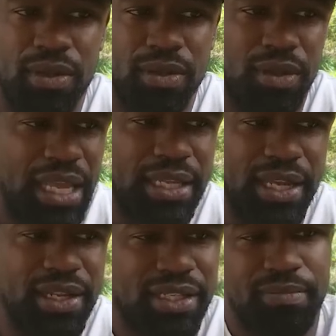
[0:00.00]
Like
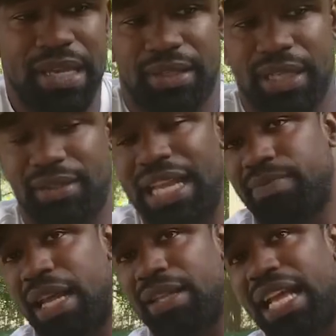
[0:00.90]
it doesn't make sense. So
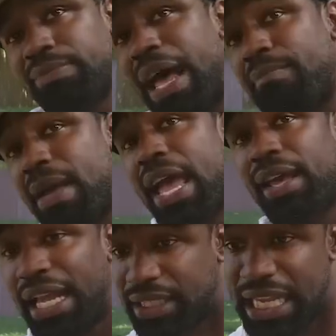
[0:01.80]
that's my
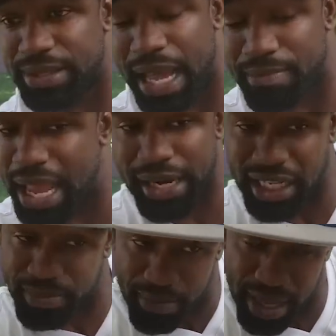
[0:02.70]
man. Like Skis my man.
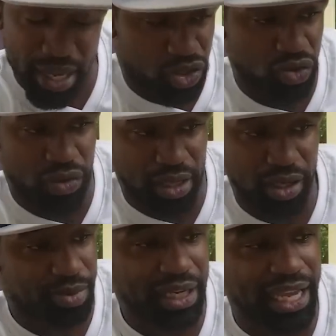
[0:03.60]
That's my man too. Like you know
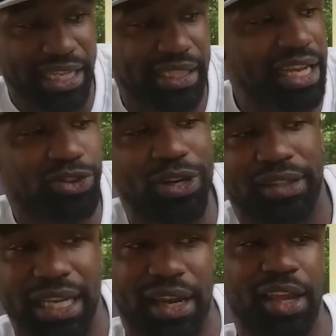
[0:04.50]
what I'm saying? Like that's the only thing.